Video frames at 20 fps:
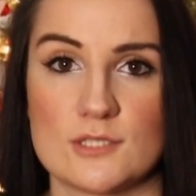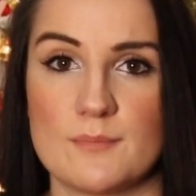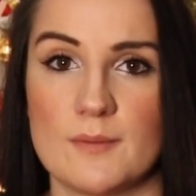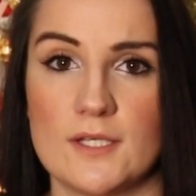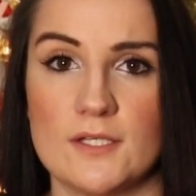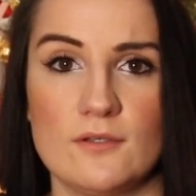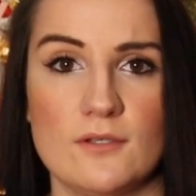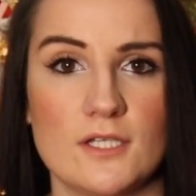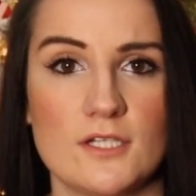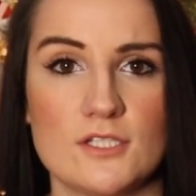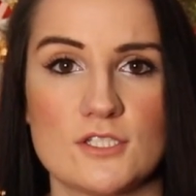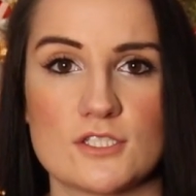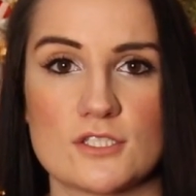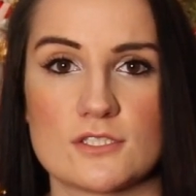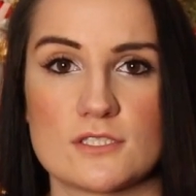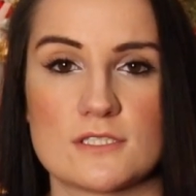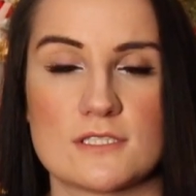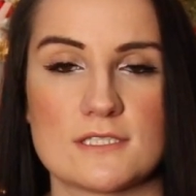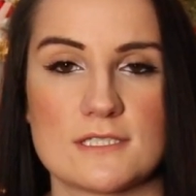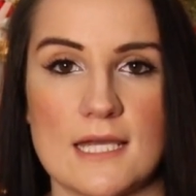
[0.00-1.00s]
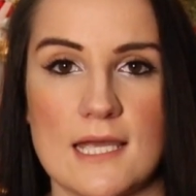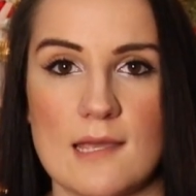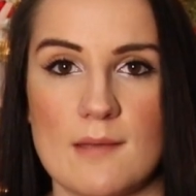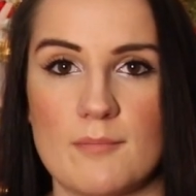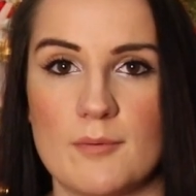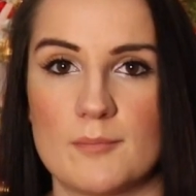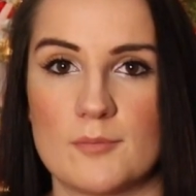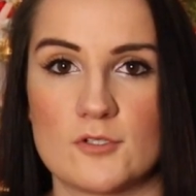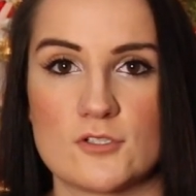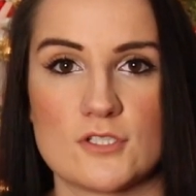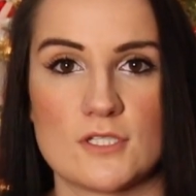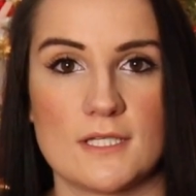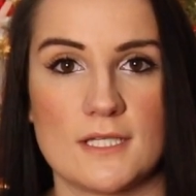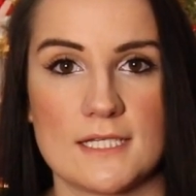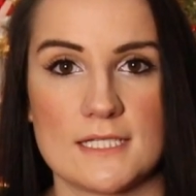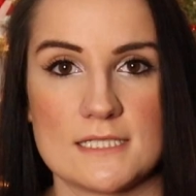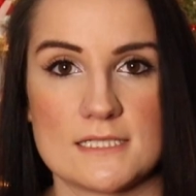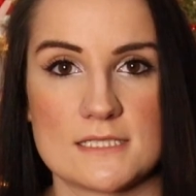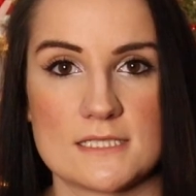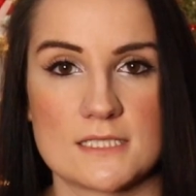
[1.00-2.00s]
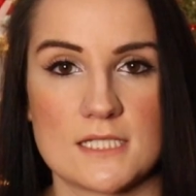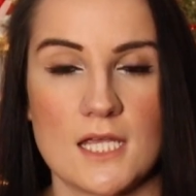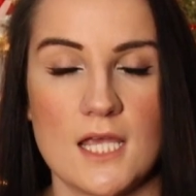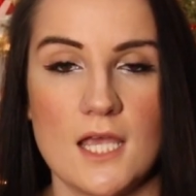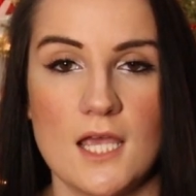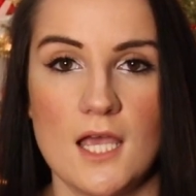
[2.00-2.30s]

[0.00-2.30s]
but you can just type personalized